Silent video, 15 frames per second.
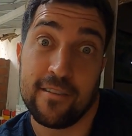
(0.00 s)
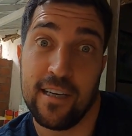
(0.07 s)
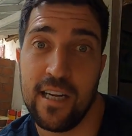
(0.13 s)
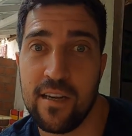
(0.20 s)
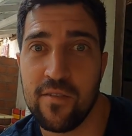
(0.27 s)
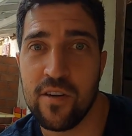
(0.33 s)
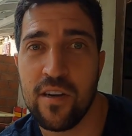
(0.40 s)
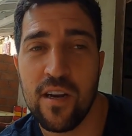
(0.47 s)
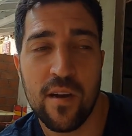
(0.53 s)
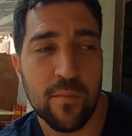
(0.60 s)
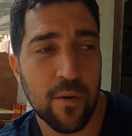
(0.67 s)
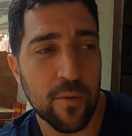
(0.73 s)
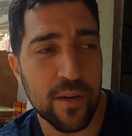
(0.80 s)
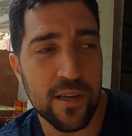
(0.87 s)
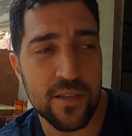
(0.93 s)
whatever.
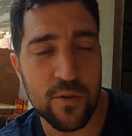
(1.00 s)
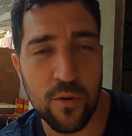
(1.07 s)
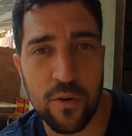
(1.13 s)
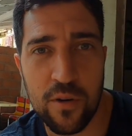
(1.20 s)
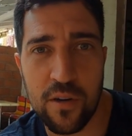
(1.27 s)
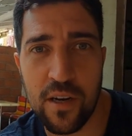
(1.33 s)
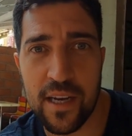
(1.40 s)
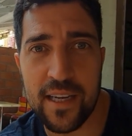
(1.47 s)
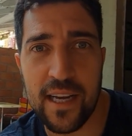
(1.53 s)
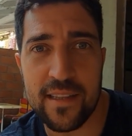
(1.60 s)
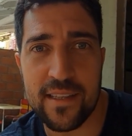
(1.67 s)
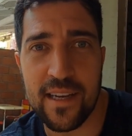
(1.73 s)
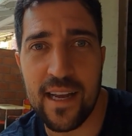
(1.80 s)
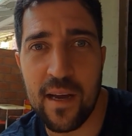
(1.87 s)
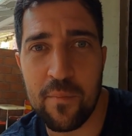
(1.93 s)
But we just ordered, I
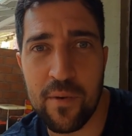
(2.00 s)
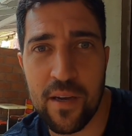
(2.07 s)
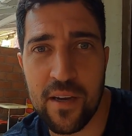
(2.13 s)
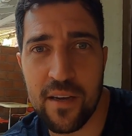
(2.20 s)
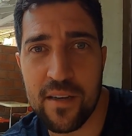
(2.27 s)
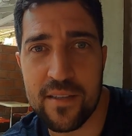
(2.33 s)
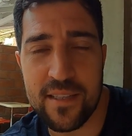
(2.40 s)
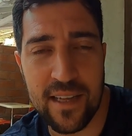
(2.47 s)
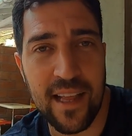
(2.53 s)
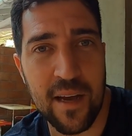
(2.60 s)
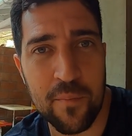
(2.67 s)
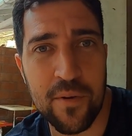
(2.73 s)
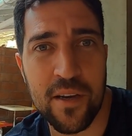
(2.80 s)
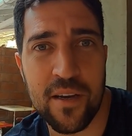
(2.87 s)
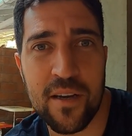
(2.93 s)
got tilapia
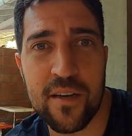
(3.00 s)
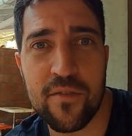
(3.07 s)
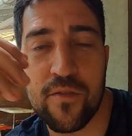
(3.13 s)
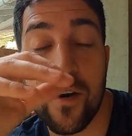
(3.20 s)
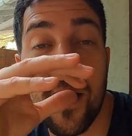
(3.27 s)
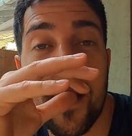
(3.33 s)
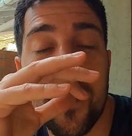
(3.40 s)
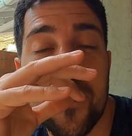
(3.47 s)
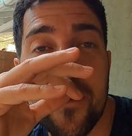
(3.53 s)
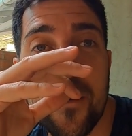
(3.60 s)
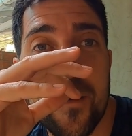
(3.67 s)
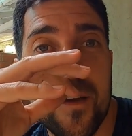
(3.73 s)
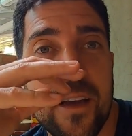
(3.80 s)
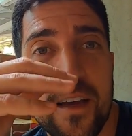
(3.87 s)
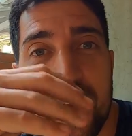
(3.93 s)
fried,
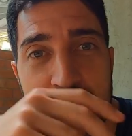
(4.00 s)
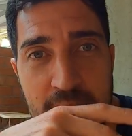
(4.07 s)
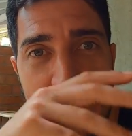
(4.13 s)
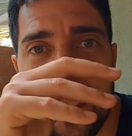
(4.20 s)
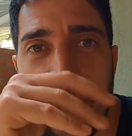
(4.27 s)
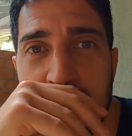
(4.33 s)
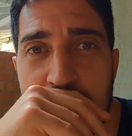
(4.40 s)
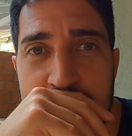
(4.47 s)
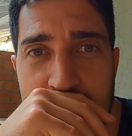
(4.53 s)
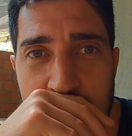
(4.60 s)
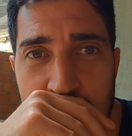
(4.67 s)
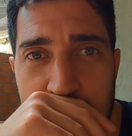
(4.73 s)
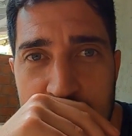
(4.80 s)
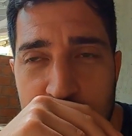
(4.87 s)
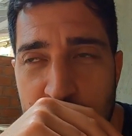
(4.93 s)
and Nati got the
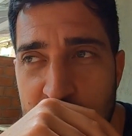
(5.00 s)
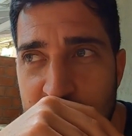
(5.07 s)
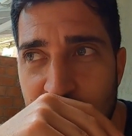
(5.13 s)
same thing as me.